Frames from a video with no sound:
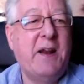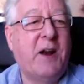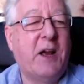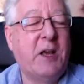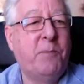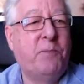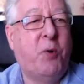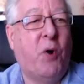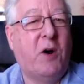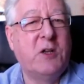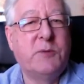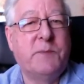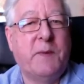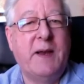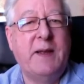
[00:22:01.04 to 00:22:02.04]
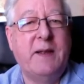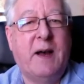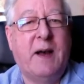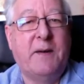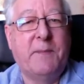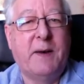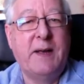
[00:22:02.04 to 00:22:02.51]
I can put onto my
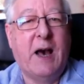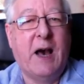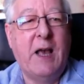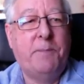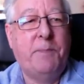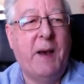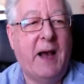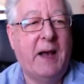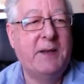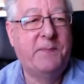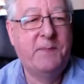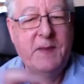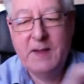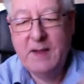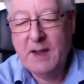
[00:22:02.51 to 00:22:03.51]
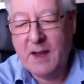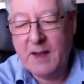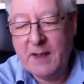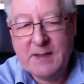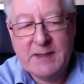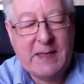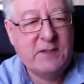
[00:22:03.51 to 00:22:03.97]
iPad, and
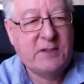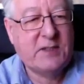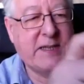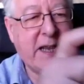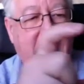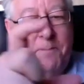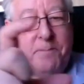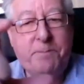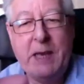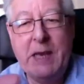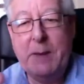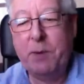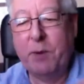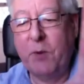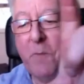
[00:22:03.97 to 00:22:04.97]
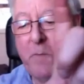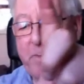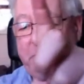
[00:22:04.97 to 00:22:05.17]
I can then scan people,